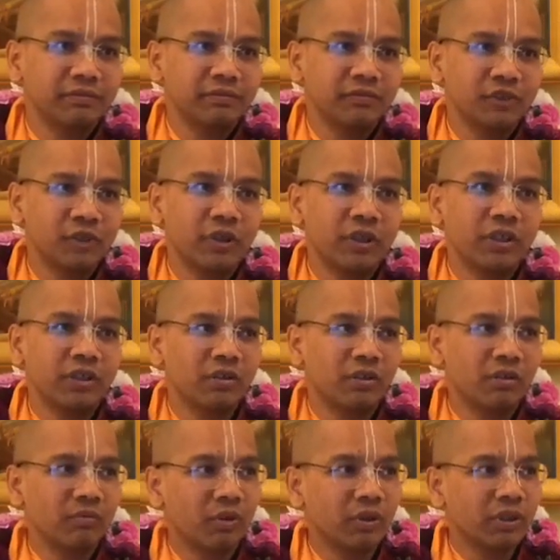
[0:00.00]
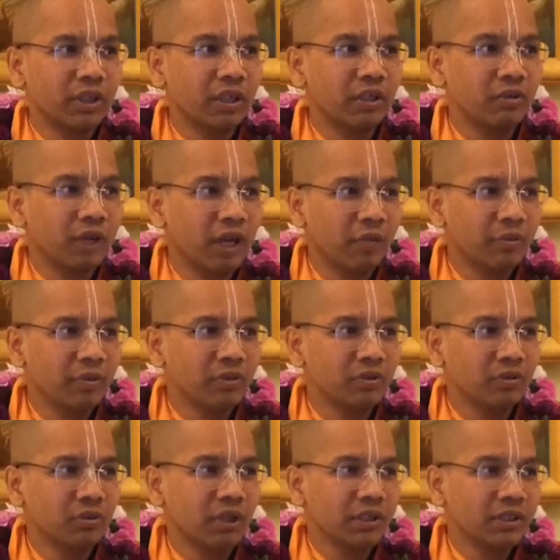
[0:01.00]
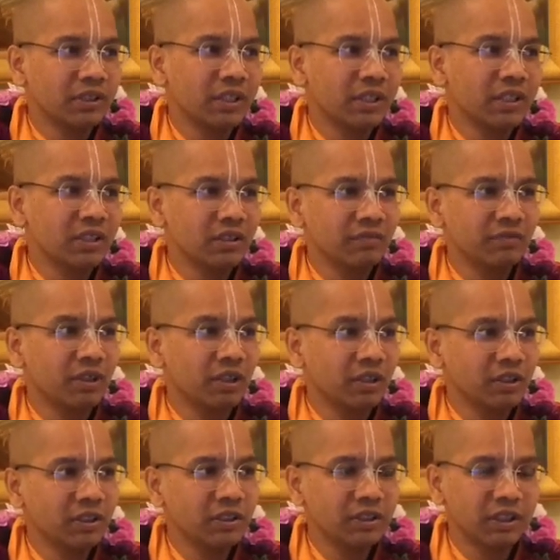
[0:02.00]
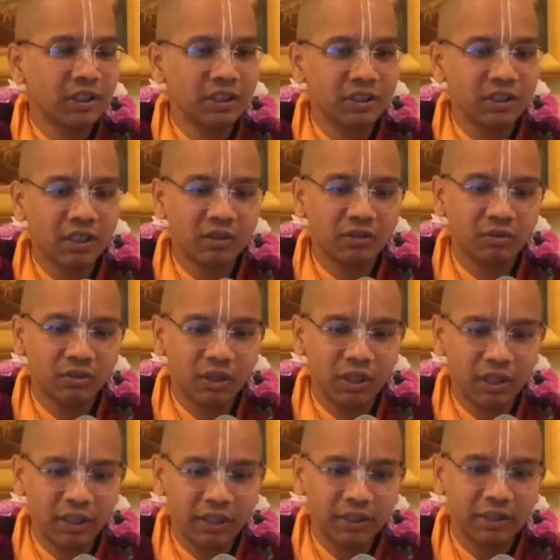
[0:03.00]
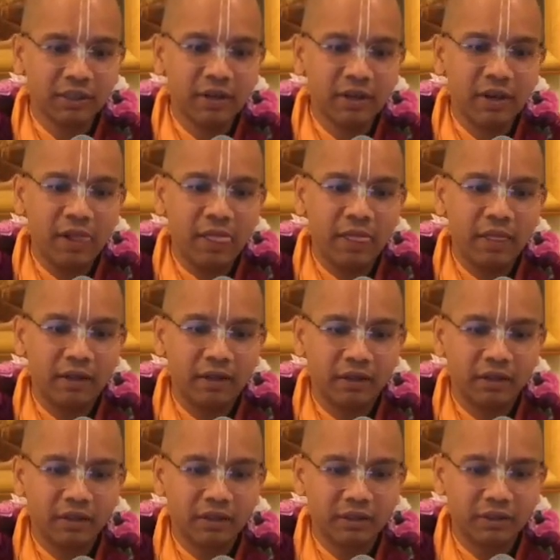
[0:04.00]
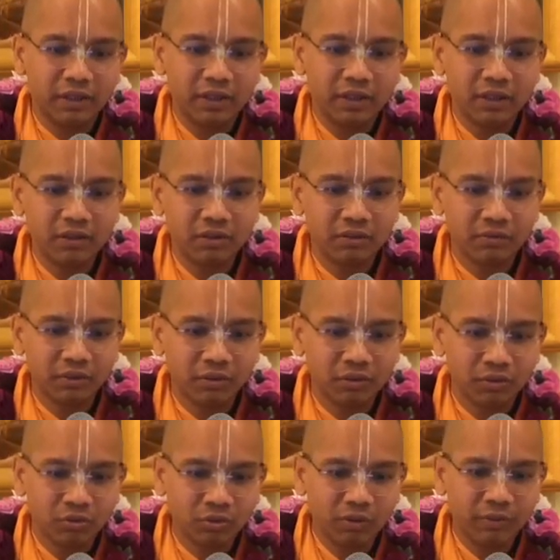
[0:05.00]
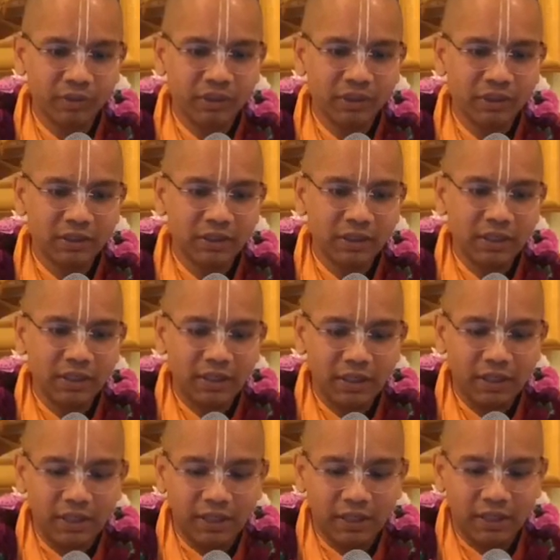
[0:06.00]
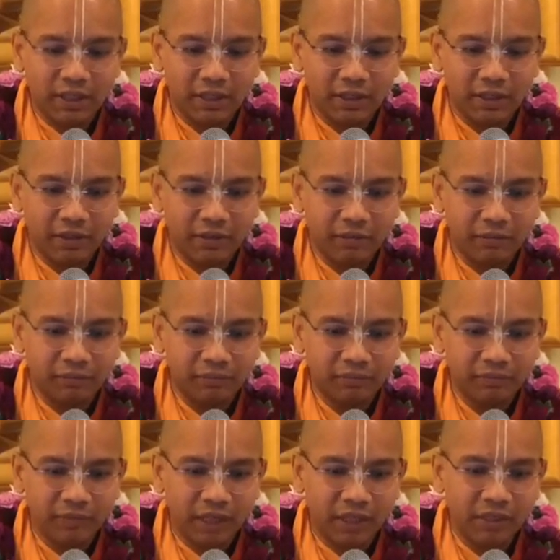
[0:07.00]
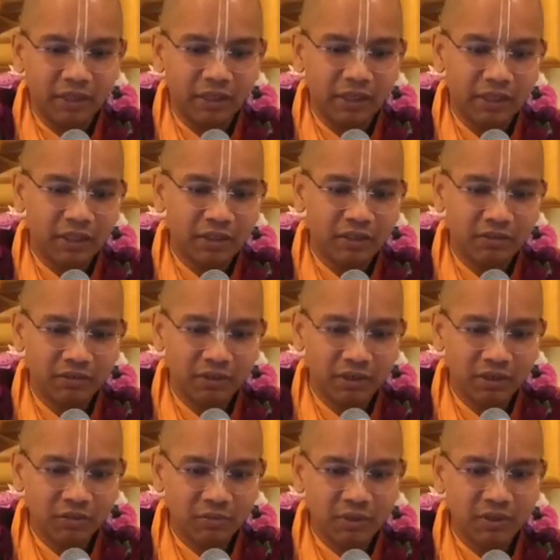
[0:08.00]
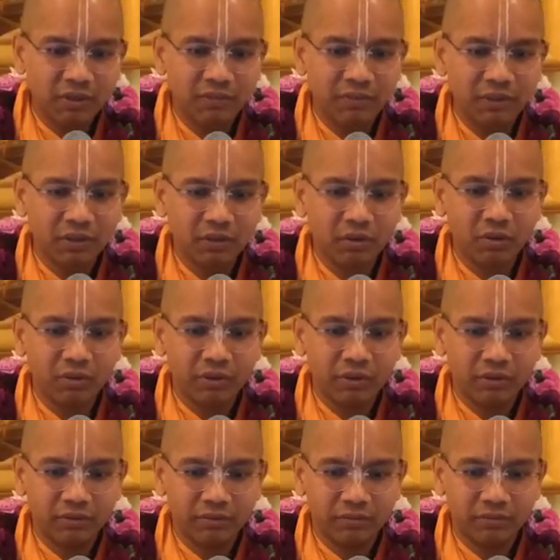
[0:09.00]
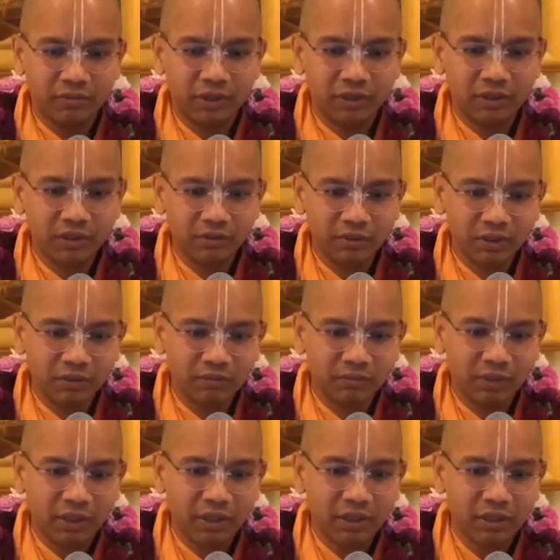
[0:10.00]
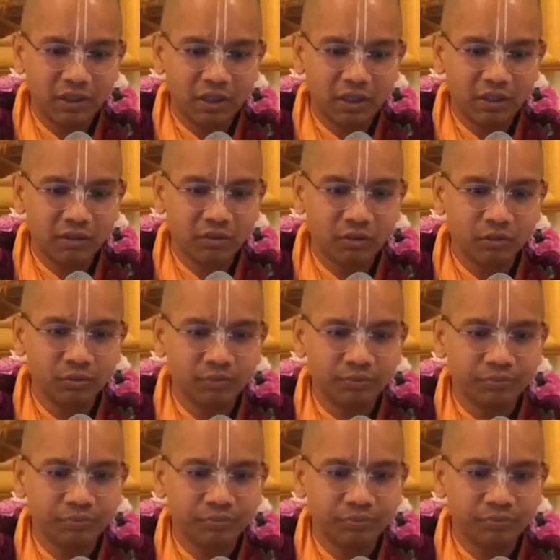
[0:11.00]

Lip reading: So he did not want that to happen. So as a sense of urgency, he started to collect the teachings of the Goswamis and the literature very specific to Gaudiya Vaishnavism, and he started to